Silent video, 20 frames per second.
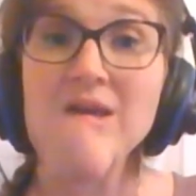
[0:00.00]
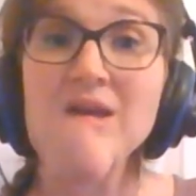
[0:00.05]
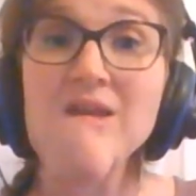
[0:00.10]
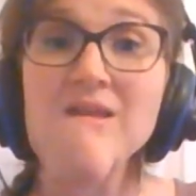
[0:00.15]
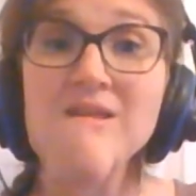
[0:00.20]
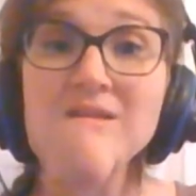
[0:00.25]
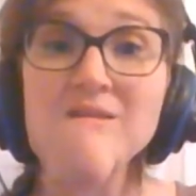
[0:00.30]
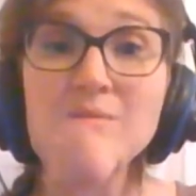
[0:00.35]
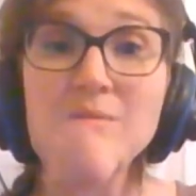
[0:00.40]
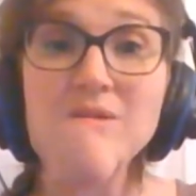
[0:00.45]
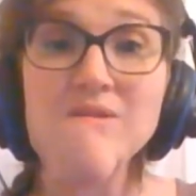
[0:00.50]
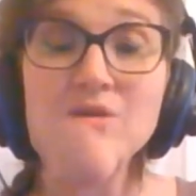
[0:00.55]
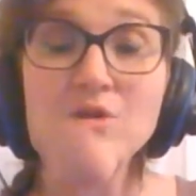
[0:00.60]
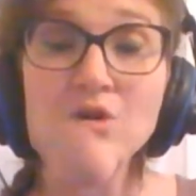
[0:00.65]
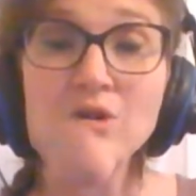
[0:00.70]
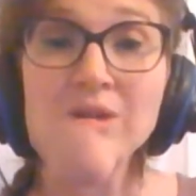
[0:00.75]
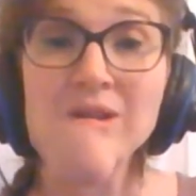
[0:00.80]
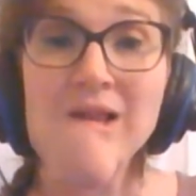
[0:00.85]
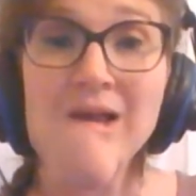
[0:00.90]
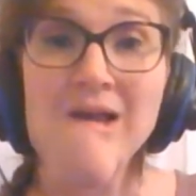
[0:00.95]
This means our
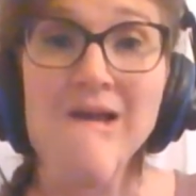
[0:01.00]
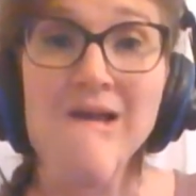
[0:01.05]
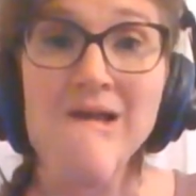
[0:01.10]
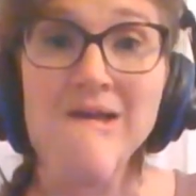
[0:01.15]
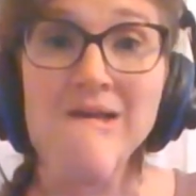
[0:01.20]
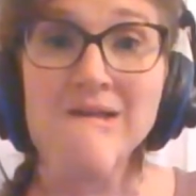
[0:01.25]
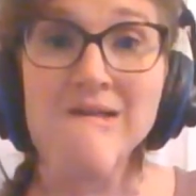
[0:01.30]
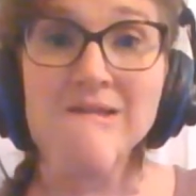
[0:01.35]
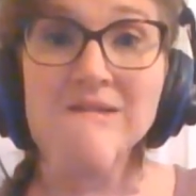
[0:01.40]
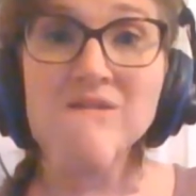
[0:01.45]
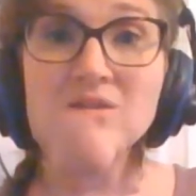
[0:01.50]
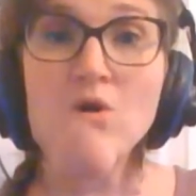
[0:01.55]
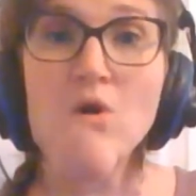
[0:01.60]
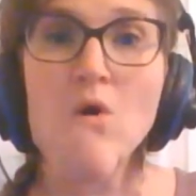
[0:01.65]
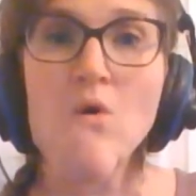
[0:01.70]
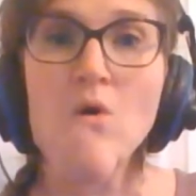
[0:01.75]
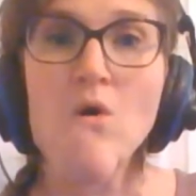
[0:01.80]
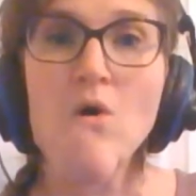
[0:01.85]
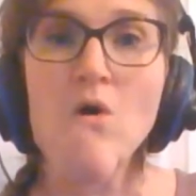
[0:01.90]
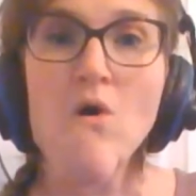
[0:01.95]
lungs
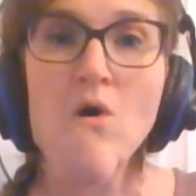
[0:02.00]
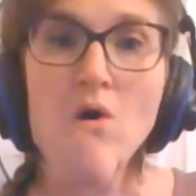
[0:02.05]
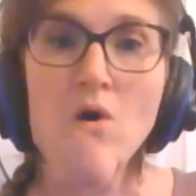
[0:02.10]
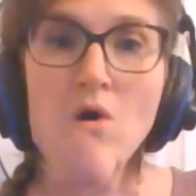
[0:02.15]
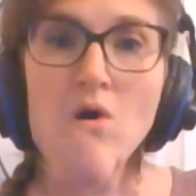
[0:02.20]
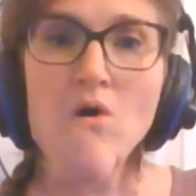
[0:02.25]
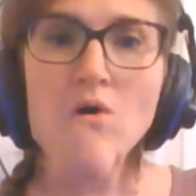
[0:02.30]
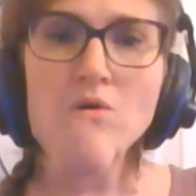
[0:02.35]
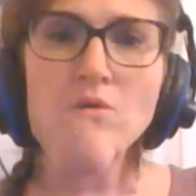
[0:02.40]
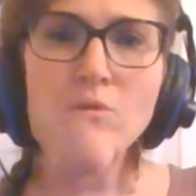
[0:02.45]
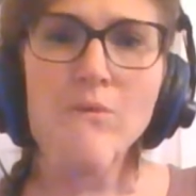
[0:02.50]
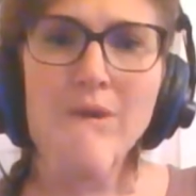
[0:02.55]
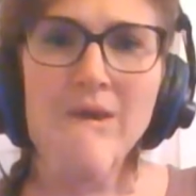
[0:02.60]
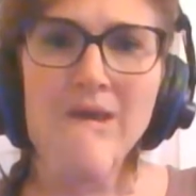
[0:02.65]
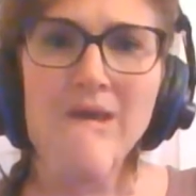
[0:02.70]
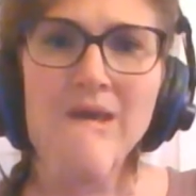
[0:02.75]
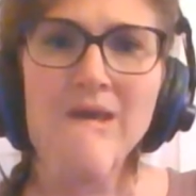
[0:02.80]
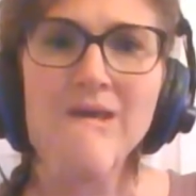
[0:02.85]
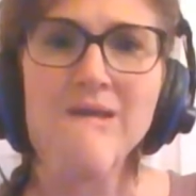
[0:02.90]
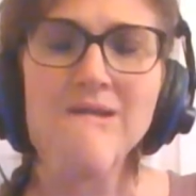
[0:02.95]
go all the
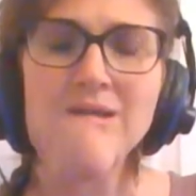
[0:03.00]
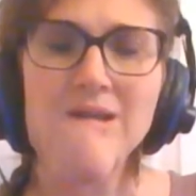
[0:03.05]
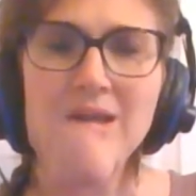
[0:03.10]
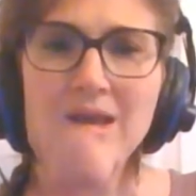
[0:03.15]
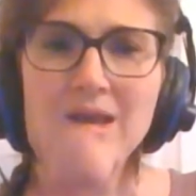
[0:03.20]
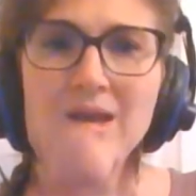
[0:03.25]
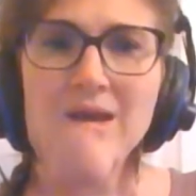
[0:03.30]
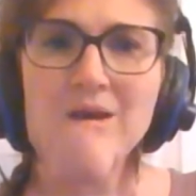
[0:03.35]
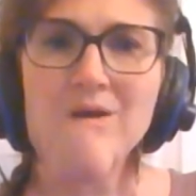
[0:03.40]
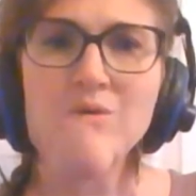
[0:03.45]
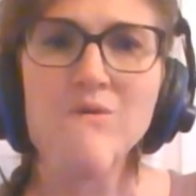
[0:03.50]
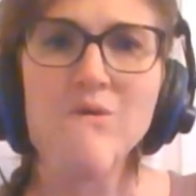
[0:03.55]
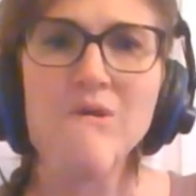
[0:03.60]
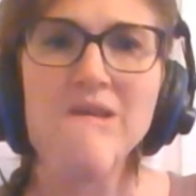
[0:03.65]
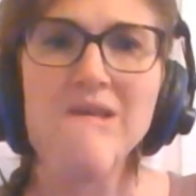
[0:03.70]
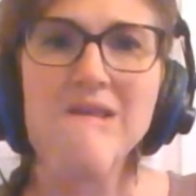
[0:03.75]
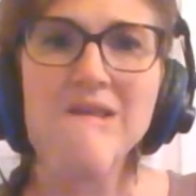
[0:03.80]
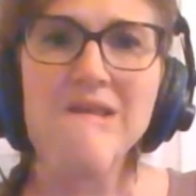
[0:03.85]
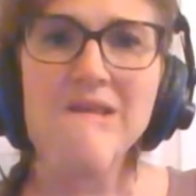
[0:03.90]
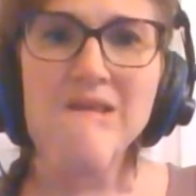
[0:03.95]
way down
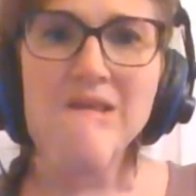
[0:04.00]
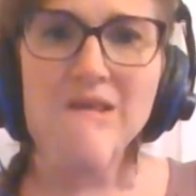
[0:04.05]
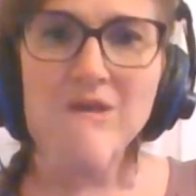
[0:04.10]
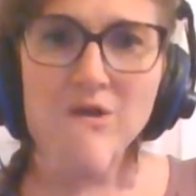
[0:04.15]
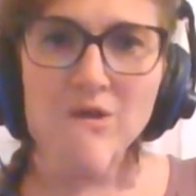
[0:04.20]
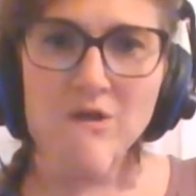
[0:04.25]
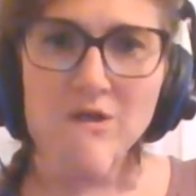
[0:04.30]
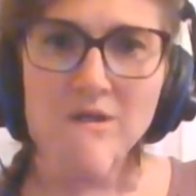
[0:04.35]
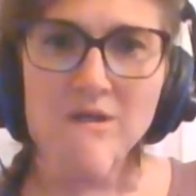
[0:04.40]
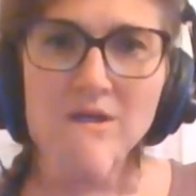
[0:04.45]
here